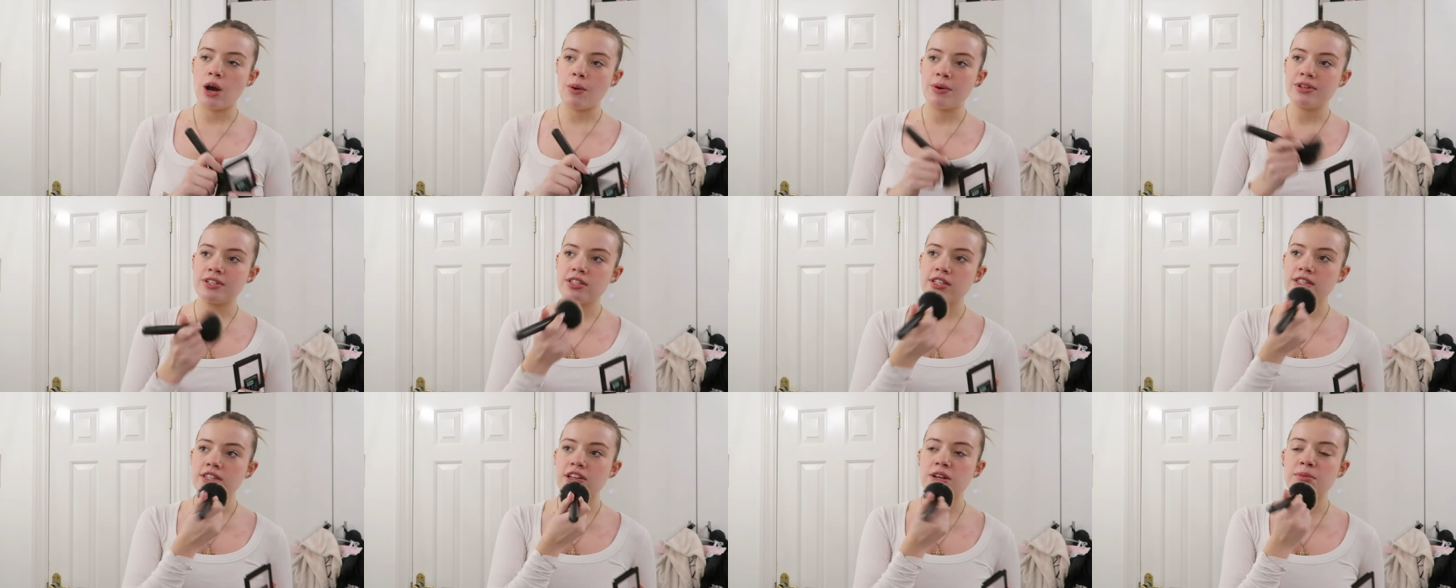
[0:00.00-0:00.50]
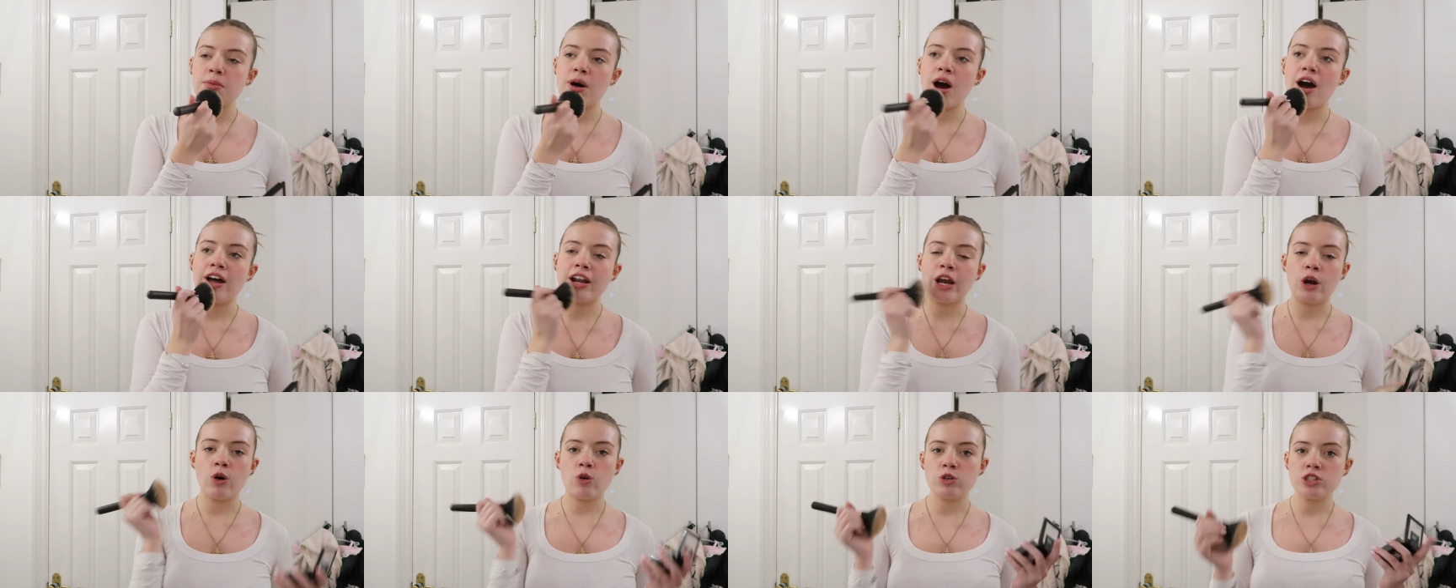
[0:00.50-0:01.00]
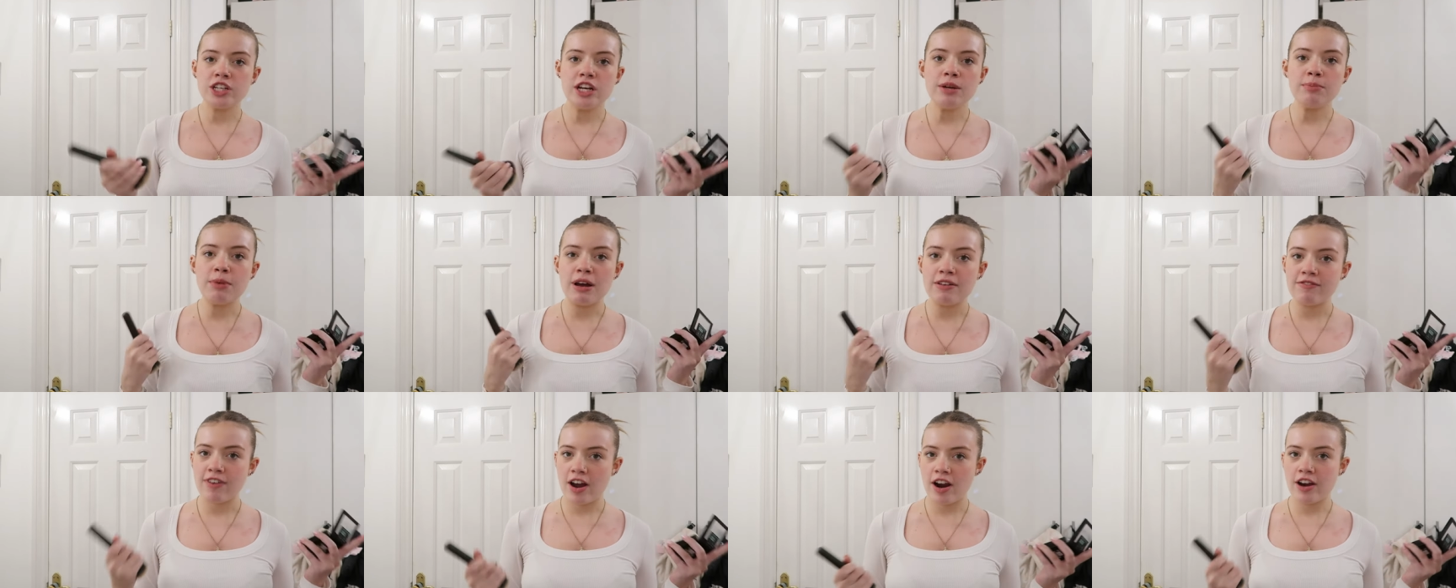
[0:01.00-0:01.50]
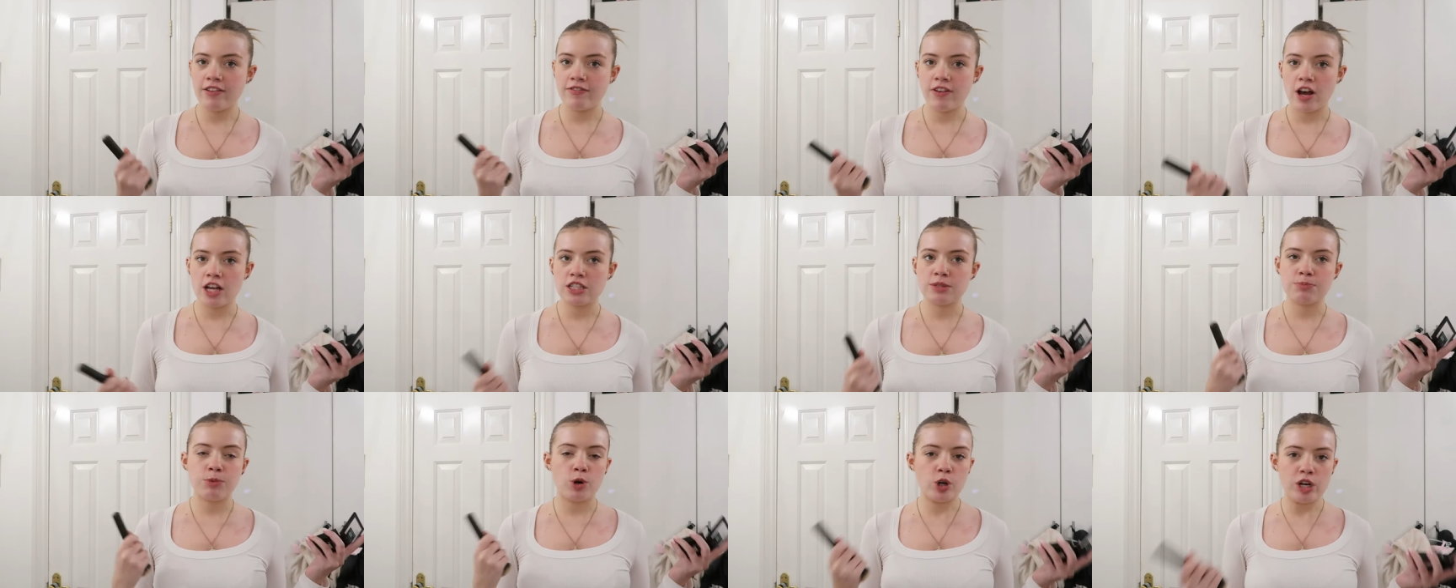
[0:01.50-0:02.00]
I went to the cinema, and I also did my very
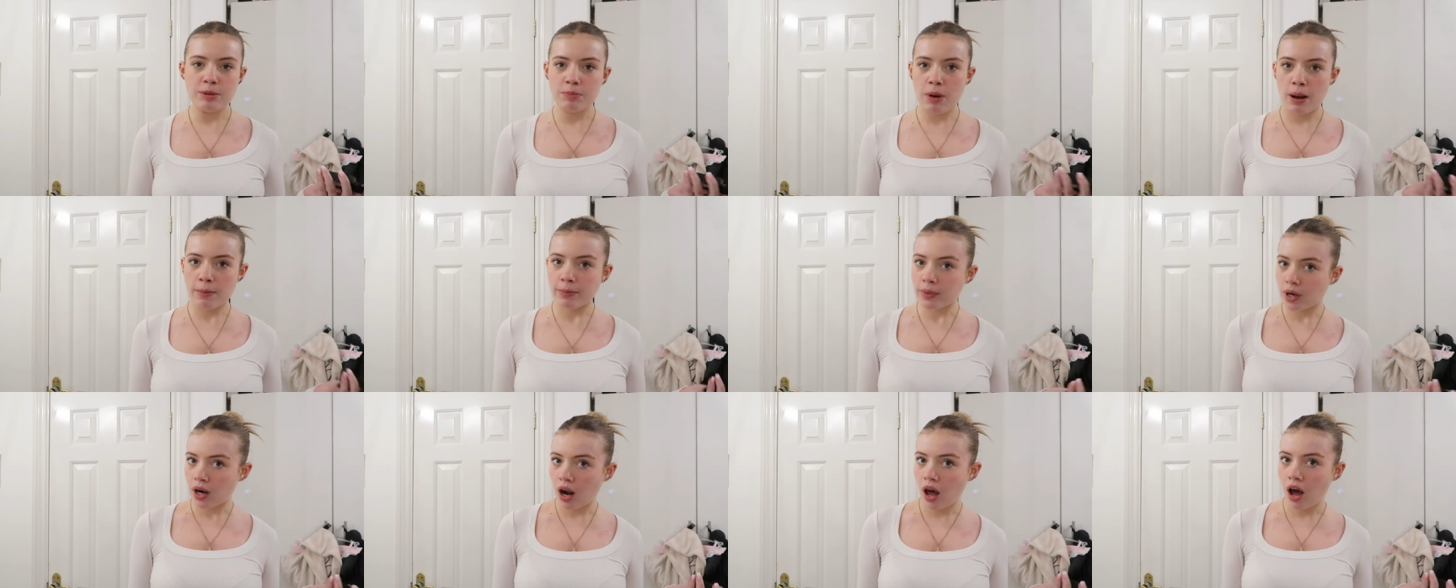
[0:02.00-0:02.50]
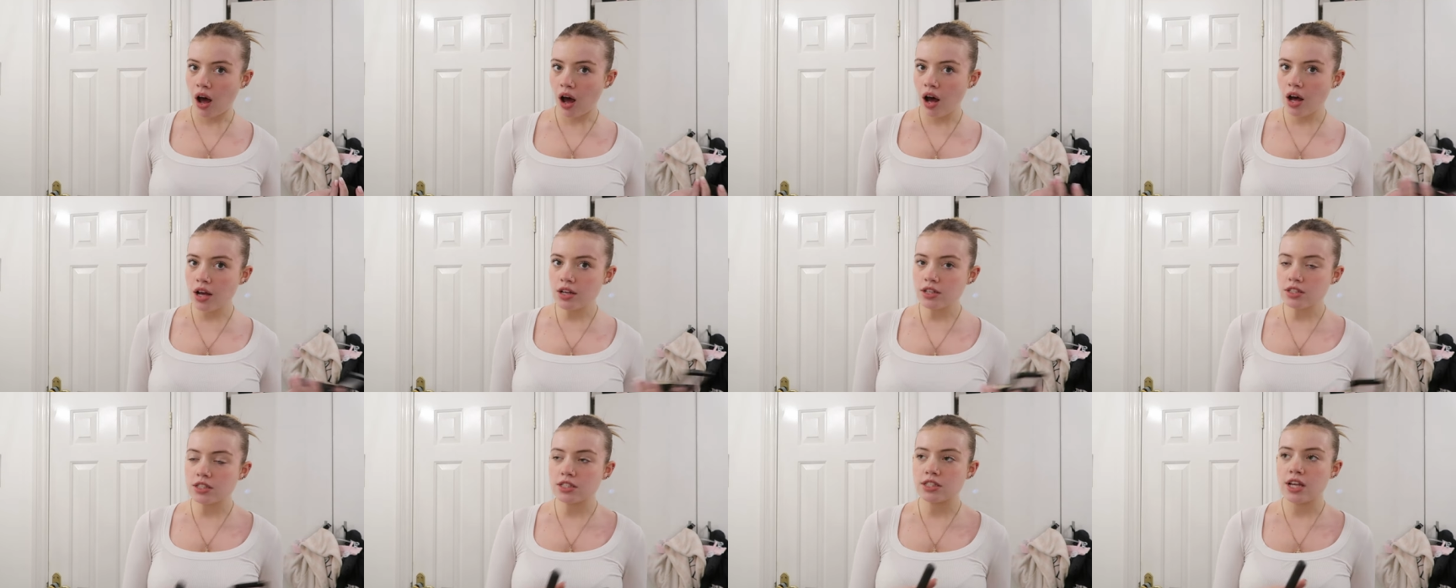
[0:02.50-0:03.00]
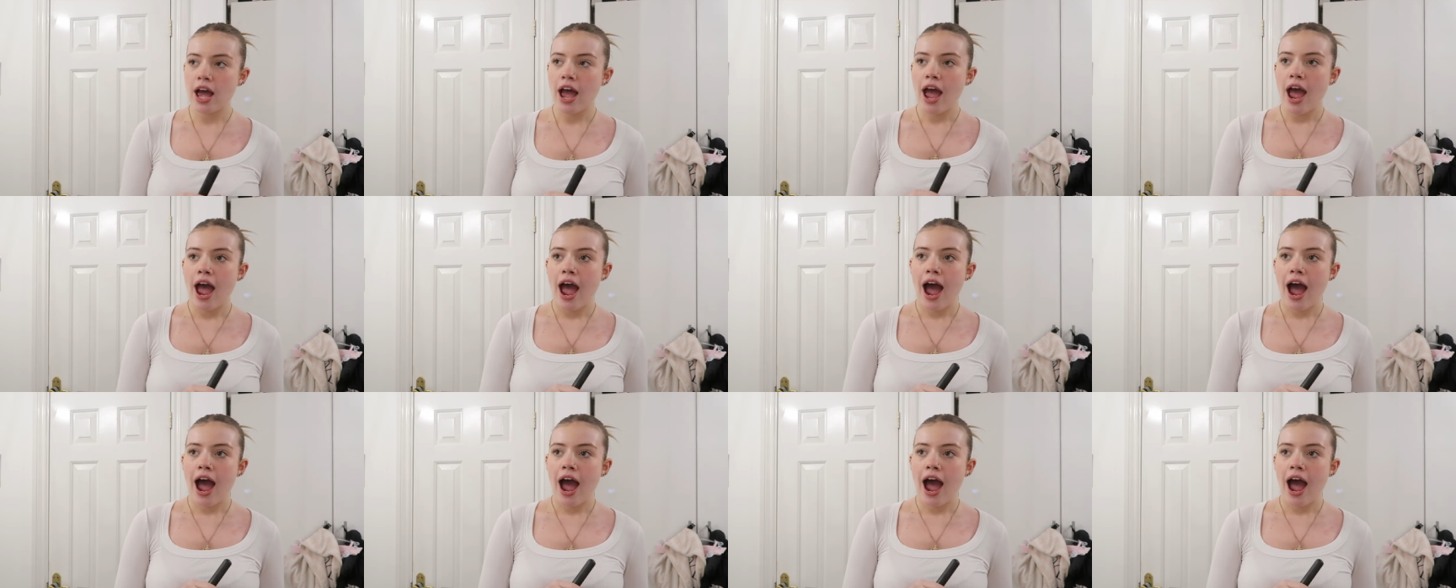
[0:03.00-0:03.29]
first body pump class.